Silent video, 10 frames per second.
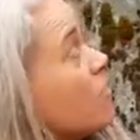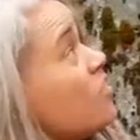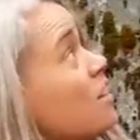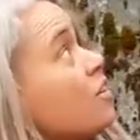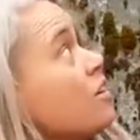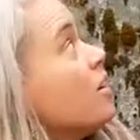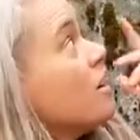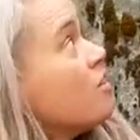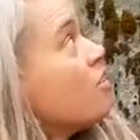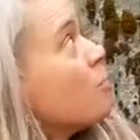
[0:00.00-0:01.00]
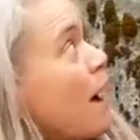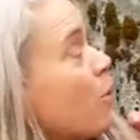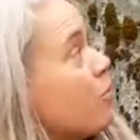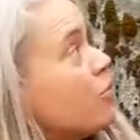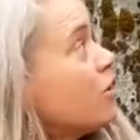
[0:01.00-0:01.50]
Cedar is a
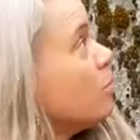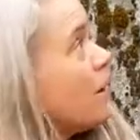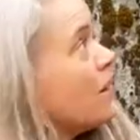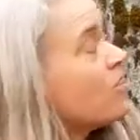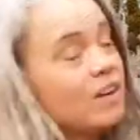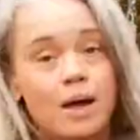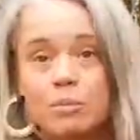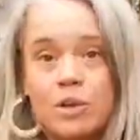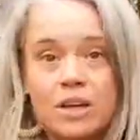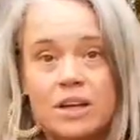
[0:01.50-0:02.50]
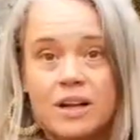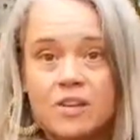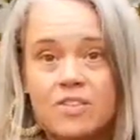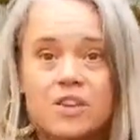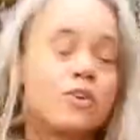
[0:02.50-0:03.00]
powerful medicine. I'm looking at a
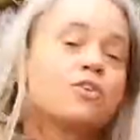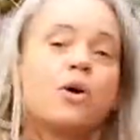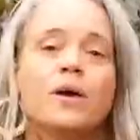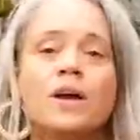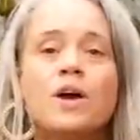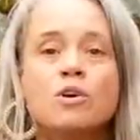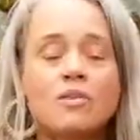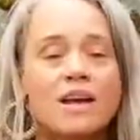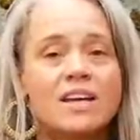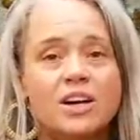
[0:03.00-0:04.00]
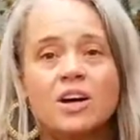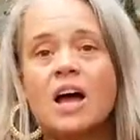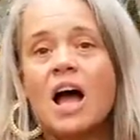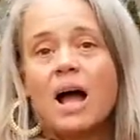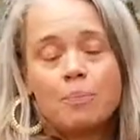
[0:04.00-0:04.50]
cedar growing right here.
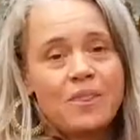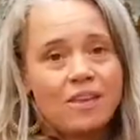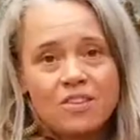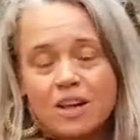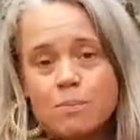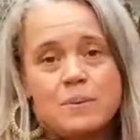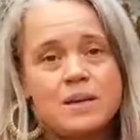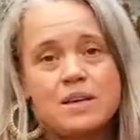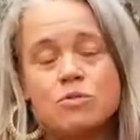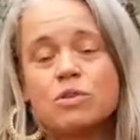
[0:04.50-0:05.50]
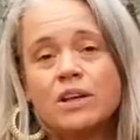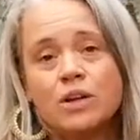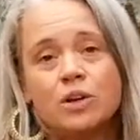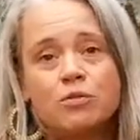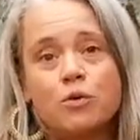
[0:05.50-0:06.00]
Um, that's going to be really
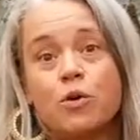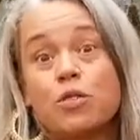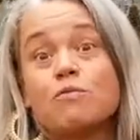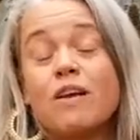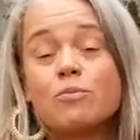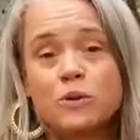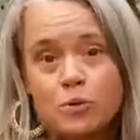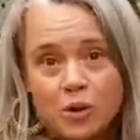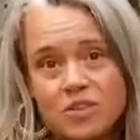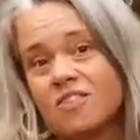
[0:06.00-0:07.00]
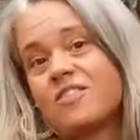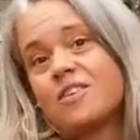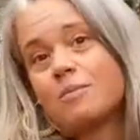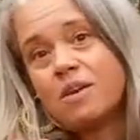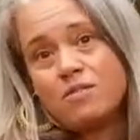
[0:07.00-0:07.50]
good for the respiratory
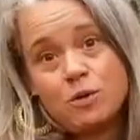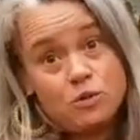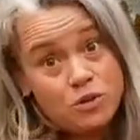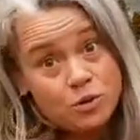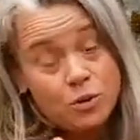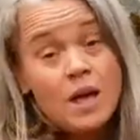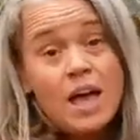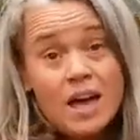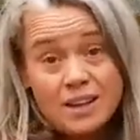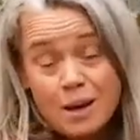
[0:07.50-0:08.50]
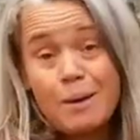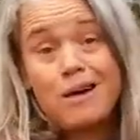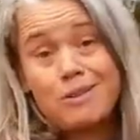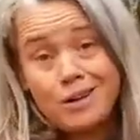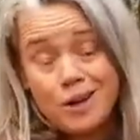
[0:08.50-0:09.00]
system if you do end up
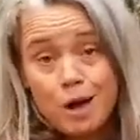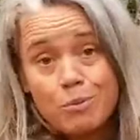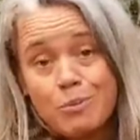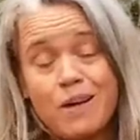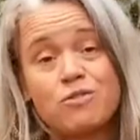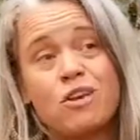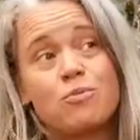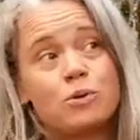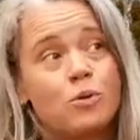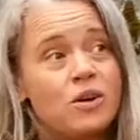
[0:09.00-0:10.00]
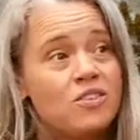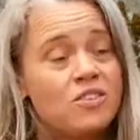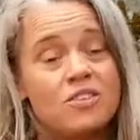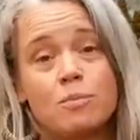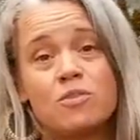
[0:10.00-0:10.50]
having a compromised respiratory
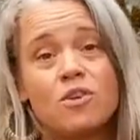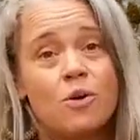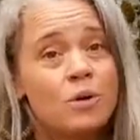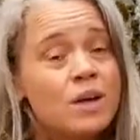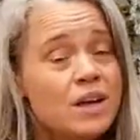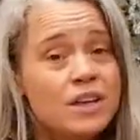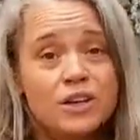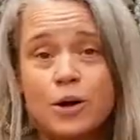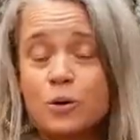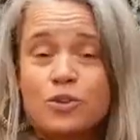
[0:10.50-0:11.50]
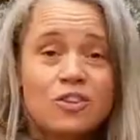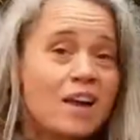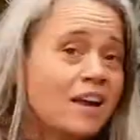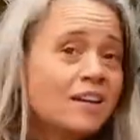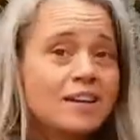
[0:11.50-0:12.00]
system. So, you know, just
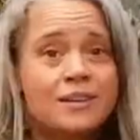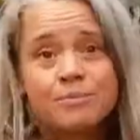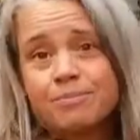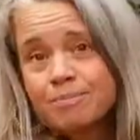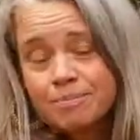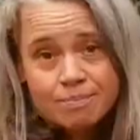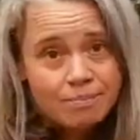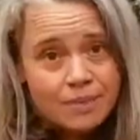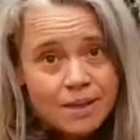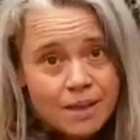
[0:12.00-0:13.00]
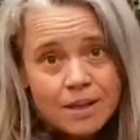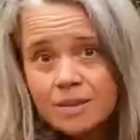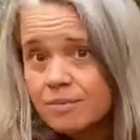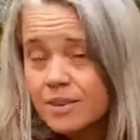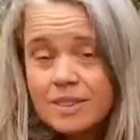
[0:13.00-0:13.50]
kind of
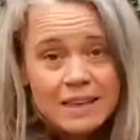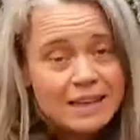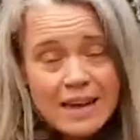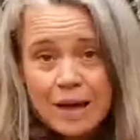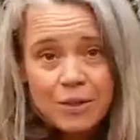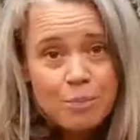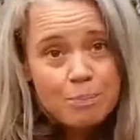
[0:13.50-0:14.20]
thinking out of the